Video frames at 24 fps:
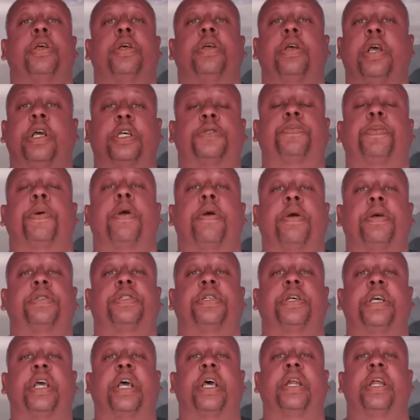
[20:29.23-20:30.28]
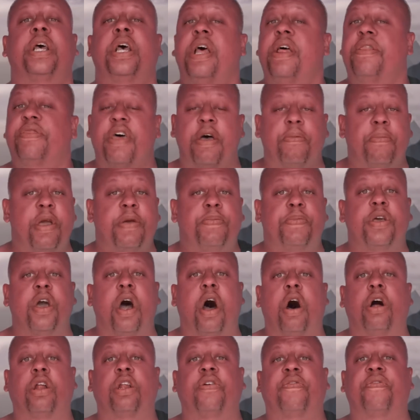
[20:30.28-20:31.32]
experiencing it. That may be
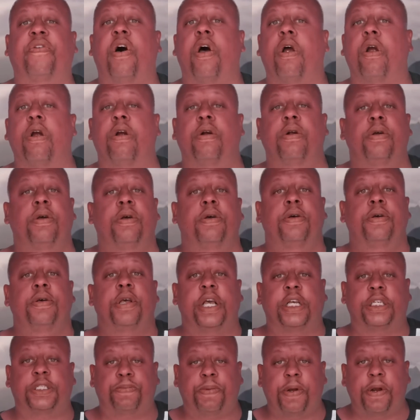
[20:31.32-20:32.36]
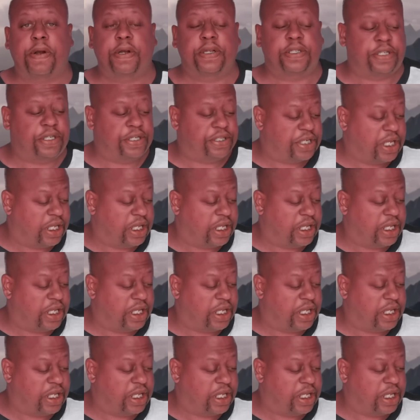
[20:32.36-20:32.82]
all of our experiences.